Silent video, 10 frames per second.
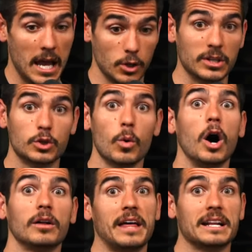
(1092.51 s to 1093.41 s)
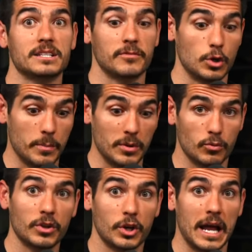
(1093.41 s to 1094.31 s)
and you can do all of that stuff. You can be
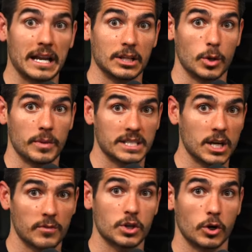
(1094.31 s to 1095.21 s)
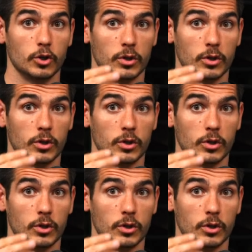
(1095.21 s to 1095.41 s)
really good at it. You can be a self starter.